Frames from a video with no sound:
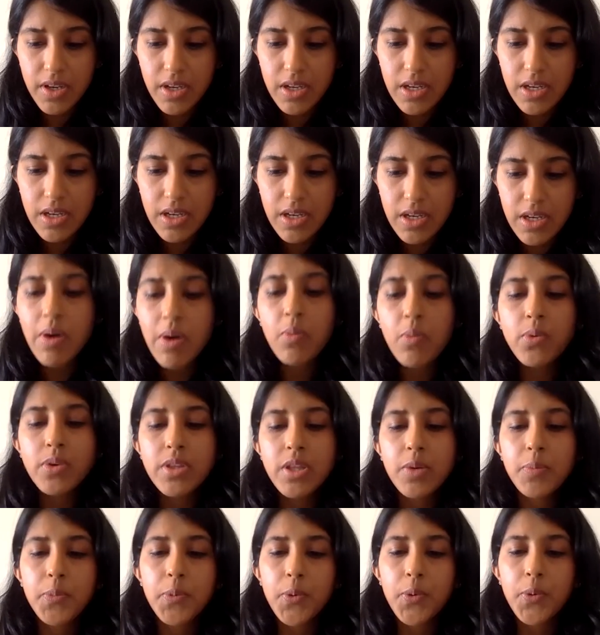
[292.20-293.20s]
come up
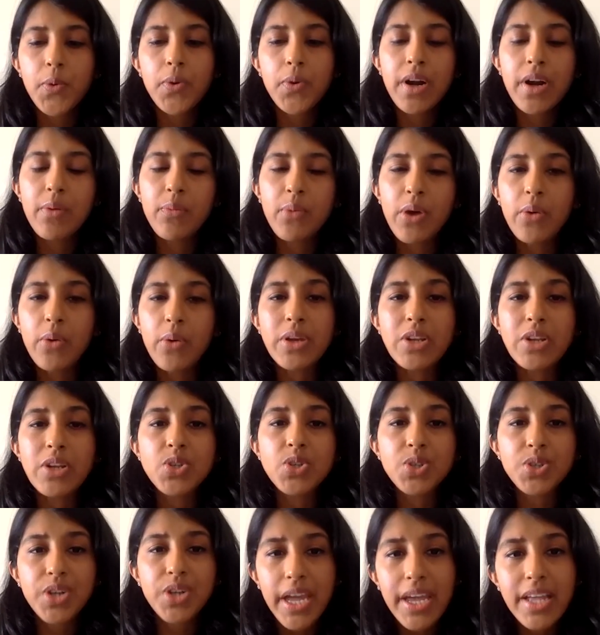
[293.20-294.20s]
with a program where we
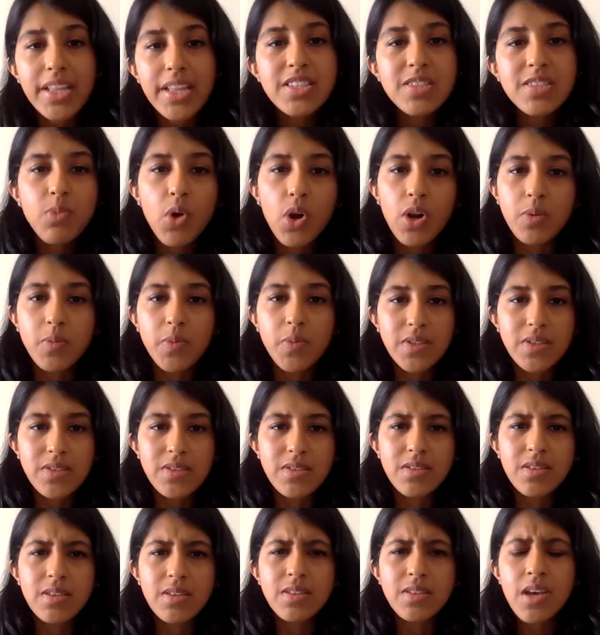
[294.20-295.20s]
train small
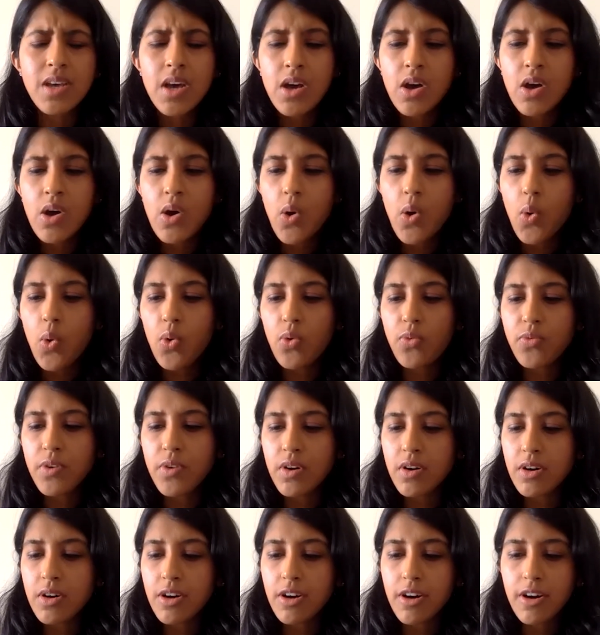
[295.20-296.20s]
businesses
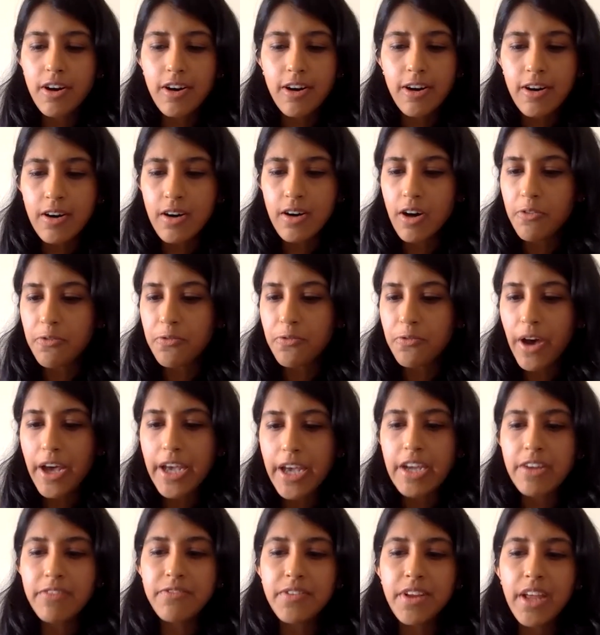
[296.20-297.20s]
over a
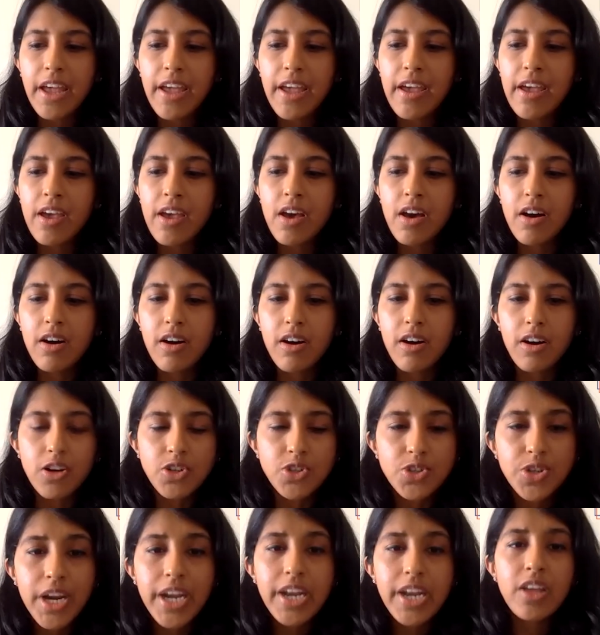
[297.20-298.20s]
5-day
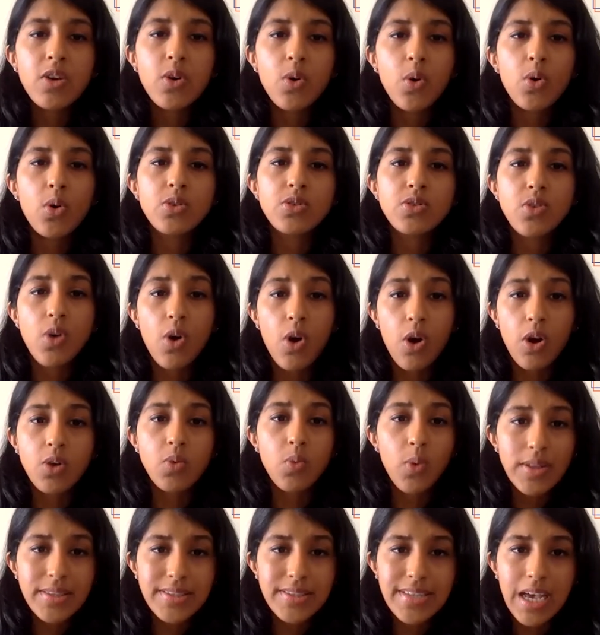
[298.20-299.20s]
training course on
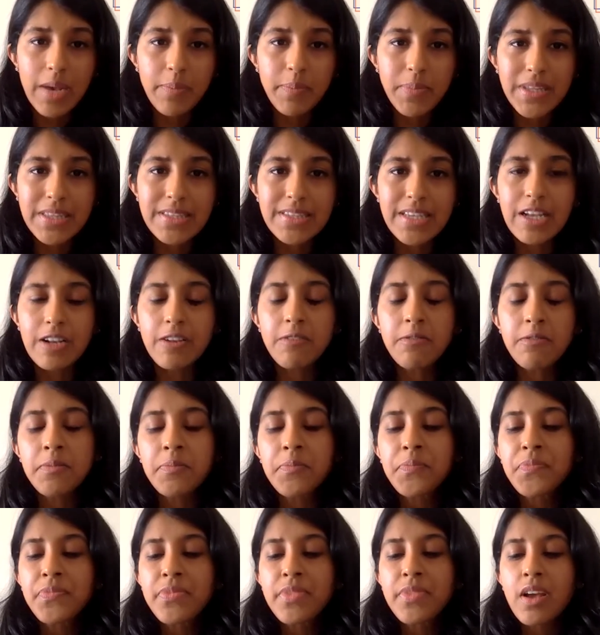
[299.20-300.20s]
WhatsApp itself.
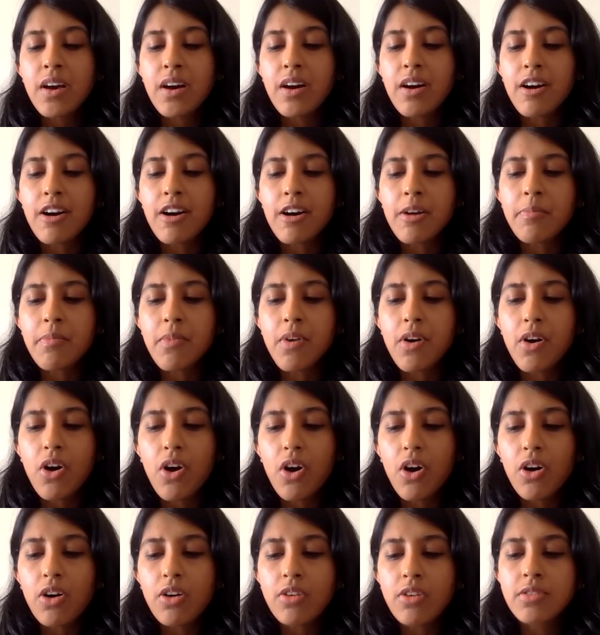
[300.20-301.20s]

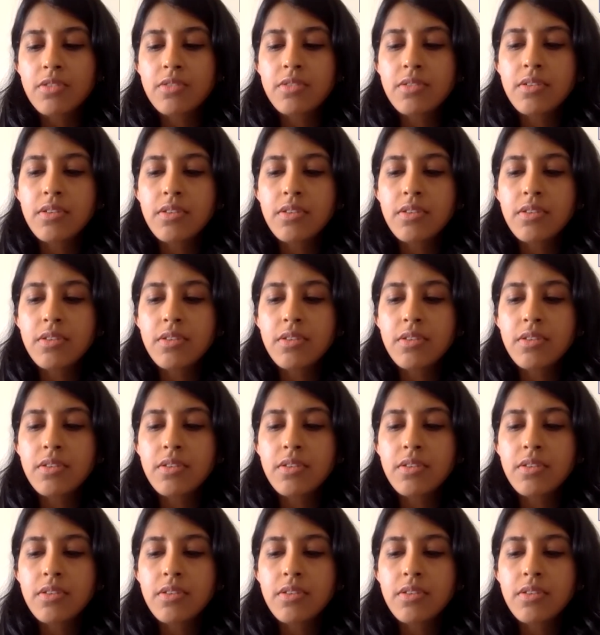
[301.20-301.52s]
on